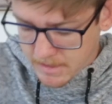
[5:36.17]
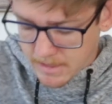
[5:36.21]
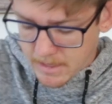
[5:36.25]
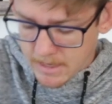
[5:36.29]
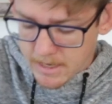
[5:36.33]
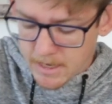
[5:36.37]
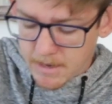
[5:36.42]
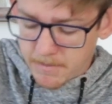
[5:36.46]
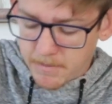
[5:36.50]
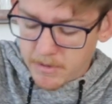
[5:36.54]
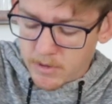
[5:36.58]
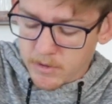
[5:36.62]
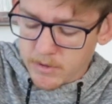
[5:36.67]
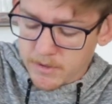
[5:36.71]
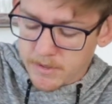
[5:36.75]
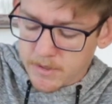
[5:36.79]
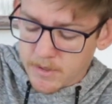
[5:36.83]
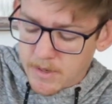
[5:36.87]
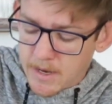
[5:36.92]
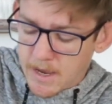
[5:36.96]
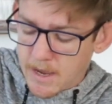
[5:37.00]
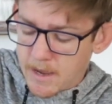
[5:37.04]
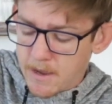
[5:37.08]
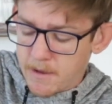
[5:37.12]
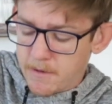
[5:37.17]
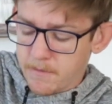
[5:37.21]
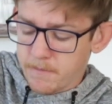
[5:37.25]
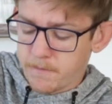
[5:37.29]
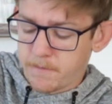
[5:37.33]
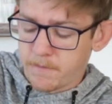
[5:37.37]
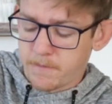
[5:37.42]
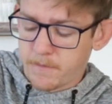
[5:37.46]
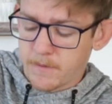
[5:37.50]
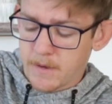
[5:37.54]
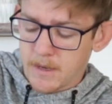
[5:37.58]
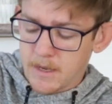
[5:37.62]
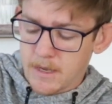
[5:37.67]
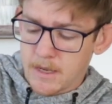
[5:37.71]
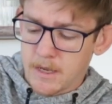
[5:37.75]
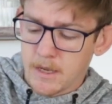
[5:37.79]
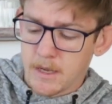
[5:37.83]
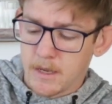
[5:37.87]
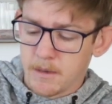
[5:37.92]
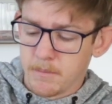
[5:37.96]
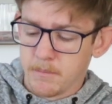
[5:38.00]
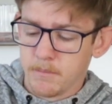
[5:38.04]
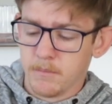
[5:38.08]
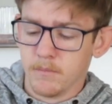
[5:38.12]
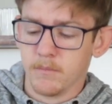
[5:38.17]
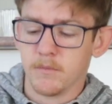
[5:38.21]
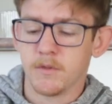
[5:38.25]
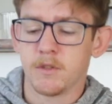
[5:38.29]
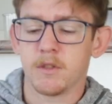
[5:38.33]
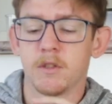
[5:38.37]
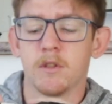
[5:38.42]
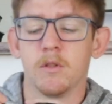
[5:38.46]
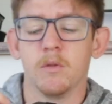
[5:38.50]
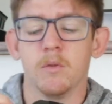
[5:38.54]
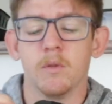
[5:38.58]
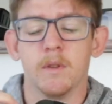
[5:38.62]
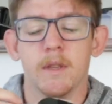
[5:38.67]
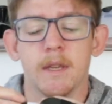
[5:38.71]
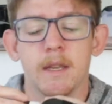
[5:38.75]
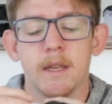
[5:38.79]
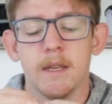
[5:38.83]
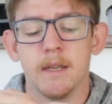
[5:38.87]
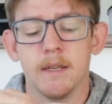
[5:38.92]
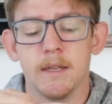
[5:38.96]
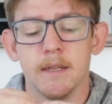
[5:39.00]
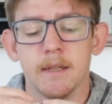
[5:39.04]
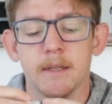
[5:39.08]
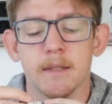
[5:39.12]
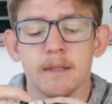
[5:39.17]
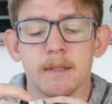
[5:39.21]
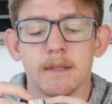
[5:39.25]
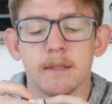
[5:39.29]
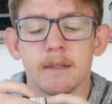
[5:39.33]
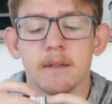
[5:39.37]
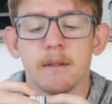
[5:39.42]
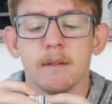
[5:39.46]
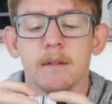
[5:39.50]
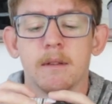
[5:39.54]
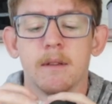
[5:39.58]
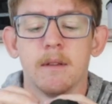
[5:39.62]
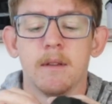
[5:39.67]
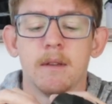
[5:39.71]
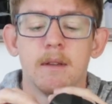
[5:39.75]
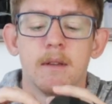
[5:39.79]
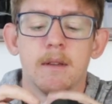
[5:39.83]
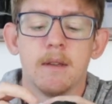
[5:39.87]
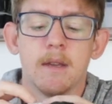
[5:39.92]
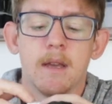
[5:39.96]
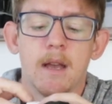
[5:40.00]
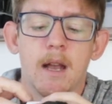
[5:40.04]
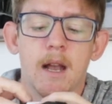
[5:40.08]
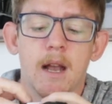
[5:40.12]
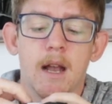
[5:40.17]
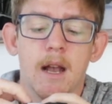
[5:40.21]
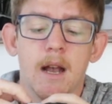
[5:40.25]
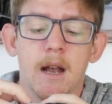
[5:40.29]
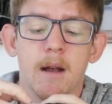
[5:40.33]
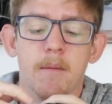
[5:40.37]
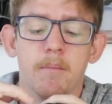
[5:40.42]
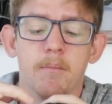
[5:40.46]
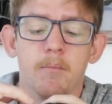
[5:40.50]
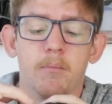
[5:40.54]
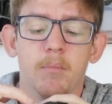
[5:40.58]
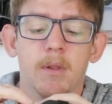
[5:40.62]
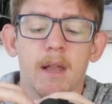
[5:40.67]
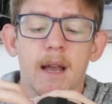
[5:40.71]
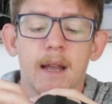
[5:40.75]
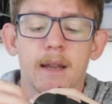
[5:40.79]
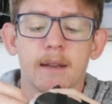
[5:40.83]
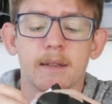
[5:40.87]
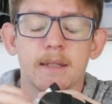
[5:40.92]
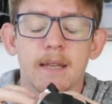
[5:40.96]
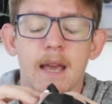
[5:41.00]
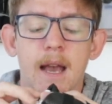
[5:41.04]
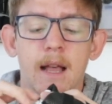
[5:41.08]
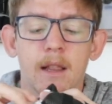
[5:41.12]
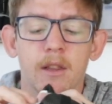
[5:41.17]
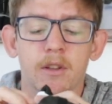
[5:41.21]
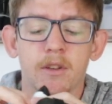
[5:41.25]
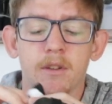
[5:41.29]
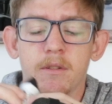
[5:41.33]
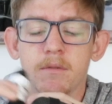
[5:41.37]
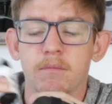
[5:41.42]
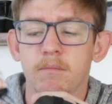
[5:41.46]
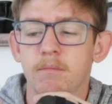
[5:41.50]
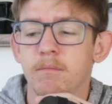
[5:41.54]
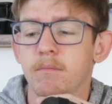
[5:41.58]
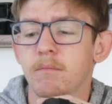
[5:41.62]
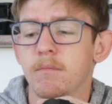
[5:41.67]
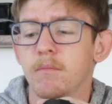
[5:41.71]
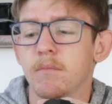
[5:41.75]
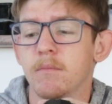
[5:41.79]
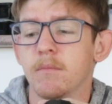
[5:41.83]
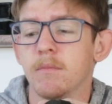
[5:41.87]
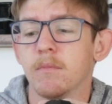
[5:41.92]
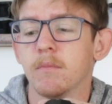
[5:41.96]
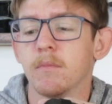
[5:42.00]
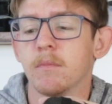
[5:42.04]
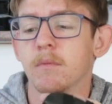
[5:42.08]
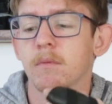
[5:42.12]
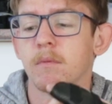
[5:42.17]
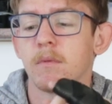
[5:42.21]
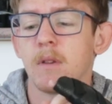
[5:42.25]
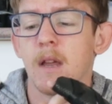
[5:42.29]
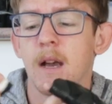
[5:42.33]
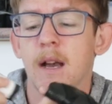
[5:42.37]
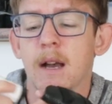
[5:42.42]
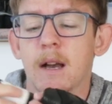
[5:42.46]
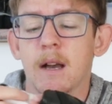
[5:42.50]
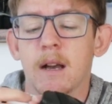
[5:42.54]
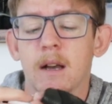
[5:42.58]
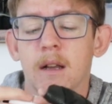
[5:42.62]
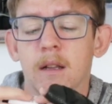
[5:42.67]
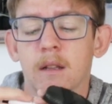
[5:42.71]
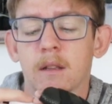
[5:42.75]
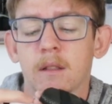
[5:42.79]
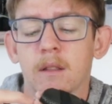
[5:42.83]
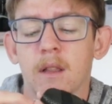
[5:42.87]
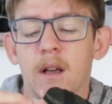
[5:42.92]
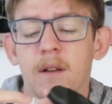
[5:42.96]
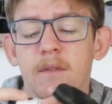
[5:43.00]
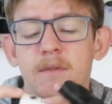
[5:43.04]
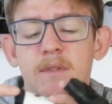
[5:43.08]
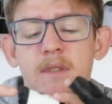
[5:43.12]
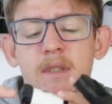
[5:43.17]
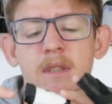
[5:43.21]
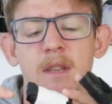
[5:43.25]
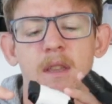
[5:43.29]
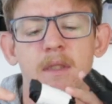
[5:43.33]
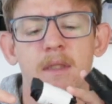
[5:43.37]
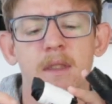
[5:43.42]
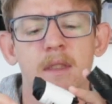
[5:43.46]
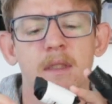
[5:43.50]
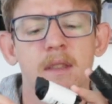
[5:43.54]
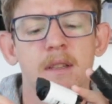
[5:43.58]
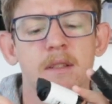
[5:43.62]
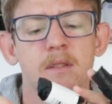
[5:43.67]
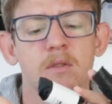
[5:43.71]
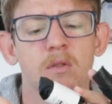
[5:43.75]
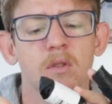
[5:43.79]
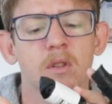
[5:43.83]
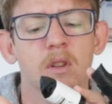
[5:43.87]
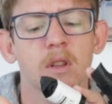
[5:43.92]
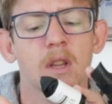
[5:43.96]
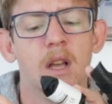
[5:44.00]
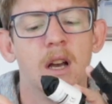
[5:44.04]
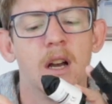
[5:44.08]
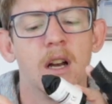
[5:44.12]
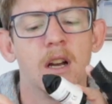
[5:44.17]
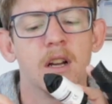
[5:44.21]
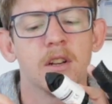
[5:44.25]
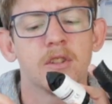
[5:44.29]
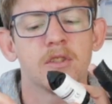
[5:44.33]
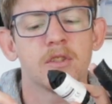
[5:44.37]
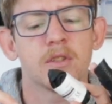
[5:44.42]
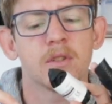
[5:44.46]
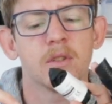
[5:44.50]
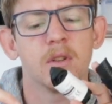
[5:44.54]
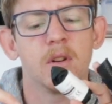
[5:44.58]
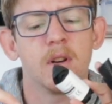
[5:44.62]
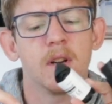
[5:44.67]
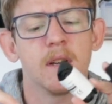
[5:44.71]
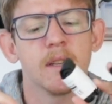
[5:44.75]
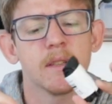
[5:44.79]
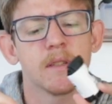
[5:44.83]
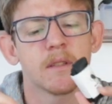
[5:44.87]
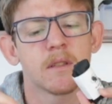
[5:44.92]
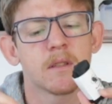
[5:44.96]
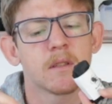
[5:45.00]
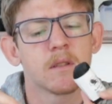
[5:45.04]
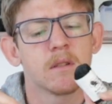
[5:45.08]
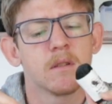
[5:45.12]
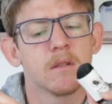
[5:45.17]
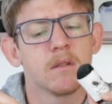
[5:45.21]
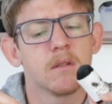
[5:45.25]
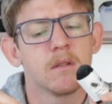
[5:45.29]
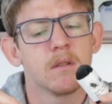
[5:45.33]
I also have 2 of these black Talon gloves. I think these are a large size.